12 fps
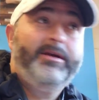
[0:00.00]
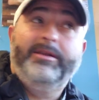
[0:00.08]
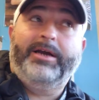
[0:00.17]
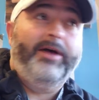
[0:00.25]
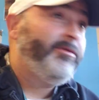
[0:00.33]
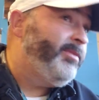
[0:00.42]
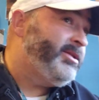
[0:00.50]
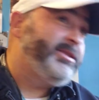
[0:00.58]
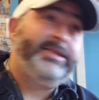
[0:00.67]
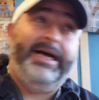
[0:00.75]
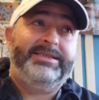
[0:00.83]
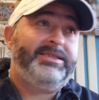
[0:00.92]
The government
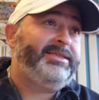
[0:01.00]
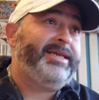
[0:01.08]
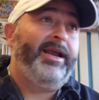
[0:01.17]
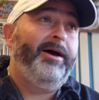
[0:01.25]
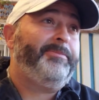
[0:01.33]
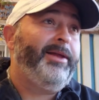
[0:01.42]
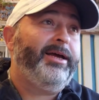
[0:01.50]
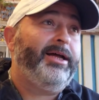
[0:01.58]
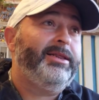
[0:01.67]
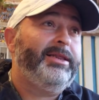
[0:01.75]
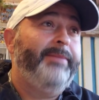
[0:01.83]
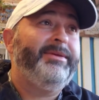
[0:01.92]
does not set up like
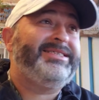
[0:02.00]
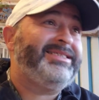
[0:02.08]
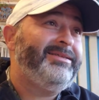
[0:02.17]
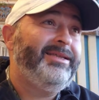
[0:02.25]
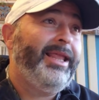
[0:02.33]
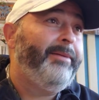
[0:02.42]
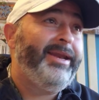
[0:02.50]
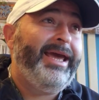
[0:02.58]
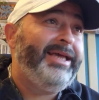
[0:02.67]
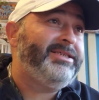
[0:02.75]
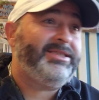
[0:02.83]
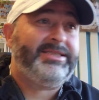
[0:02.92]
a
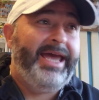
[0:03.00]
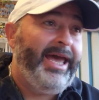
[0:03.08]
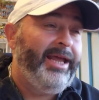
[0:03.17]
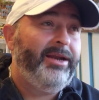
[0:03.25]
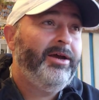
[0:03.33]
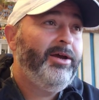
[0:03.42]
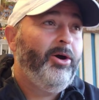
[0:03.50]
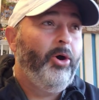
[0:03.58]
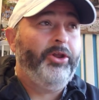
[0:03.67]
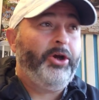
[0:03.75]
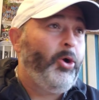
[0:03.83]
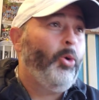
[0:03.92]
lemonade stand
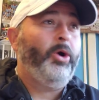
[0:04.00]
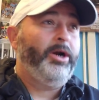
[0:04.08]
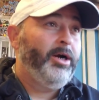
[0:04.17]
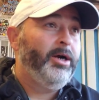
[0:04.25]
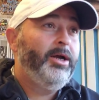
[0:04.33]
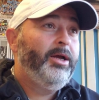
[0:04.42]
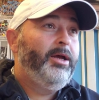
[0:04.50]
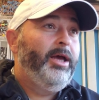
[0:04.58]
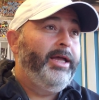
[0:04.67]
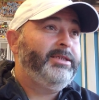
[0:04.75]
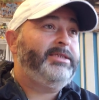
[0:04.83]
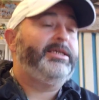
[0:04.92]
on the corner
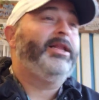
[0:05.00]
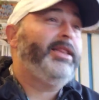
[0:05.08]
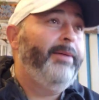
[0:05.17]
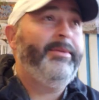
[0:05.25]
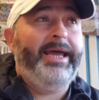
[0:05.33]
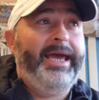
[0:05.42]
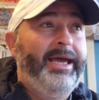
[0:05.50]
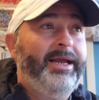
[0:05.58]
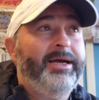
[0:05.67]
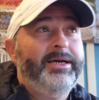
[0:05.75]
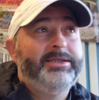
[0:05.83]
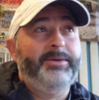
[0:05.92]
and sell
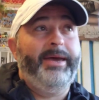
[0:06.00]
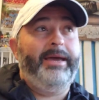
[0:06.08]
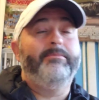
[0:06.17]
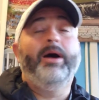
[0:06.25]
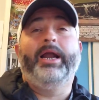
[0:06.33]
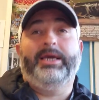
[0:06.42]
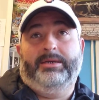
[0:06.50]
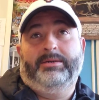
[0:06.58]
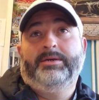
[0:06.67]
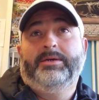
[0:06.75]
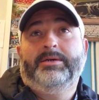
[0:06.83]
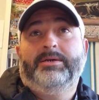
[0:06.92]
lemonade to make money.
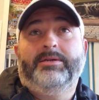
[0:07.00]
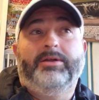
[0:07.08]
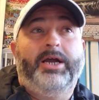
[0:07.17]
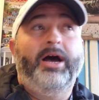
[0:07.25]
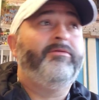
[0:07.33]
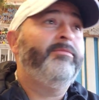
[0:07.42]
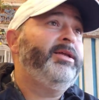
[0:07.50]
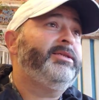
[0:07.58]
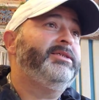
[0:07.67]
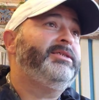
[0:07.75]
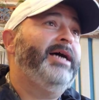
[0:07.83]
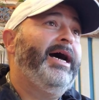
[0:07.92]
The government
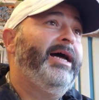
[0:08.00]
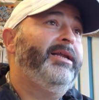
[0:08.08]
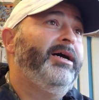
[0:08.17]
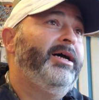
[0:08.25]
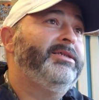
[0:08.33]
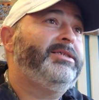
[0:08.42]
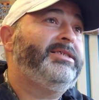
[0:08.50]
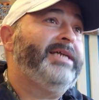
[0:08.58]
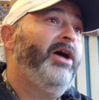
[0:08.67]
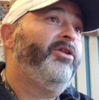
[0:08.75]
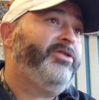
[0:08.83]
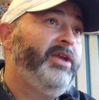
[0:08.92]
does not
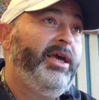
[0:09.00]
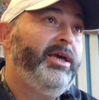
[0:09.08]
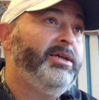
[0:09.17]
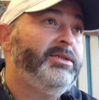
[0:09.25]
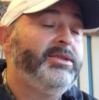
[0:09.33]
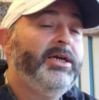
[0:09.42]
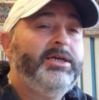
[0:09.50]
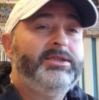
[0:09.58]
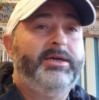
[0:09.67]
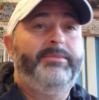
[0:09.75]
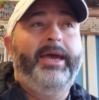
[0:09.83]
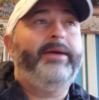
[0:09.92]
sell things
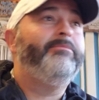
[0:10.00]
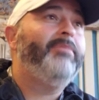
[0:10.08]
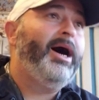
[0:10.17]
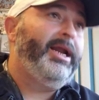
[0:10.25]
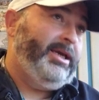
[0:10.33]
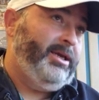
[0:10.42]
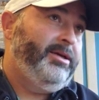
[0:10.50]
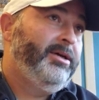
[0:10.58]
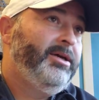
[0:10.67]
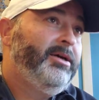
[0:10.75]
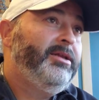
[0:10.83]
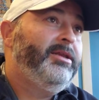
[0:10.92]
to make money.
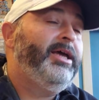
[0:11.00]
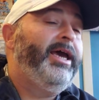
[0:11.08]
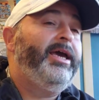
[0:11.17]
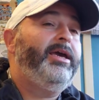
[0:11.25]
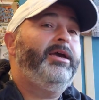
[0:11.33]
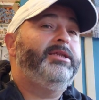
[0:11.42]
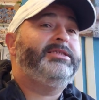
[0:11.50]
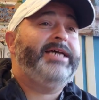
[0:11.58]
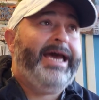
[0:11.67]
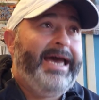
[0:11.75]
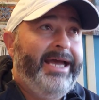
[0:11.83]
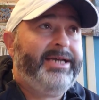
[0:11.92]
They
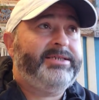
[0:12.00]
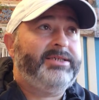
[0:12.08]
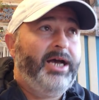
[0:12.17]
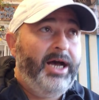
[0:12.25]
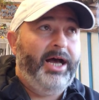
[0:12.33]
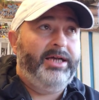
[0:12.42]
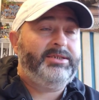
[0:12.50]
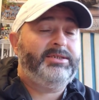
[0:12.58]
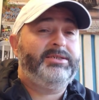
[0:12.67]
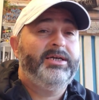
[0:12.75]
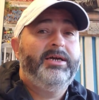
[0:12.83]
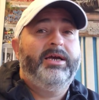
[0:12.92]
tax
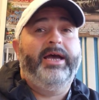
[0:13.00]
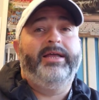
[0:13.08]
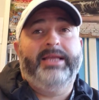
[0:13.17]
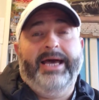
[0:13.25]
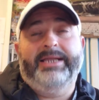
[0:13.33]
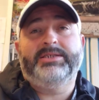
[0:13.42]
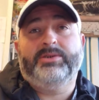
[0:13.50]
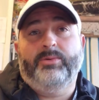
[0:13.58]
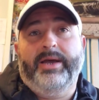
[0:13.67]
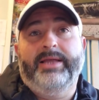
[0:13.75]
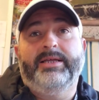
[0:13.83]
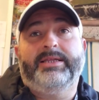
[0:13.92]
us, and that is the
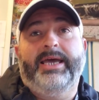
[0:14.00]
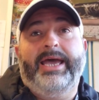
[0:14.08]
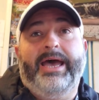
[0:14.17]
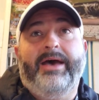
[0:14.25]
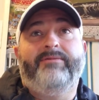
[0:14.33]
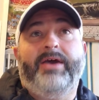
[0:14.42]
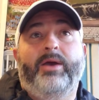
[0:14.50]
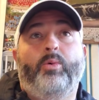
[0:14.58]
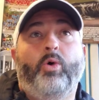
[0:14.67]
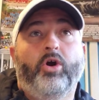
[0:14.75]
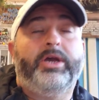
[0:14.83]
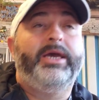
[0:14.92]
way that they have a
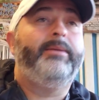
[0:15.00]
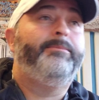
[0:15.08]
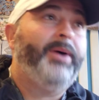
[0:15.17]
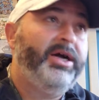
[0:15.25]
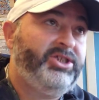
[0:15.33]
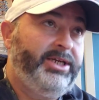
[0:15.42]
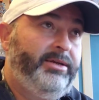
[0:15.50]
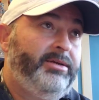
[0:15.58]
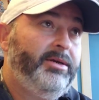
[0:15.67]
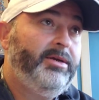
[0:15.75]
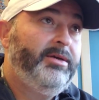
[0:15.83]
working budget.